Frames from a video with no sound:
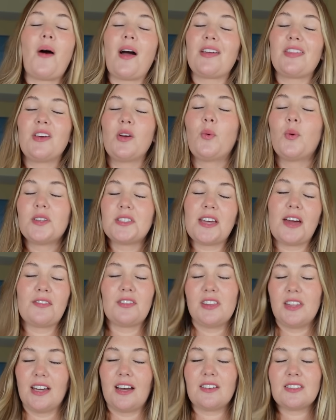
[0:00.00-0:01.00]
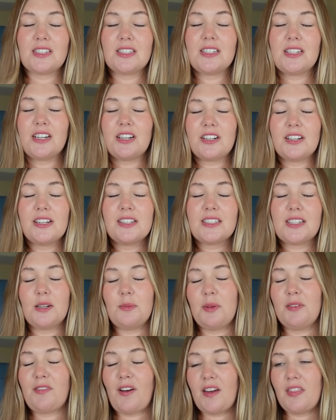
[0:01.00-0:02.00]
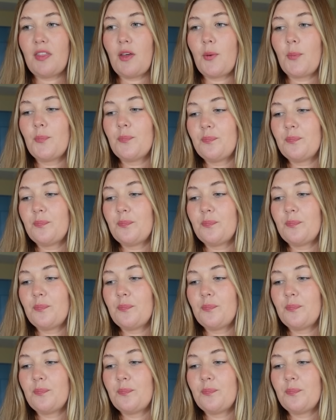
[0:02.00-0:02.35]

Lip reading: I think once everything else is in here, it's gonna be fine though.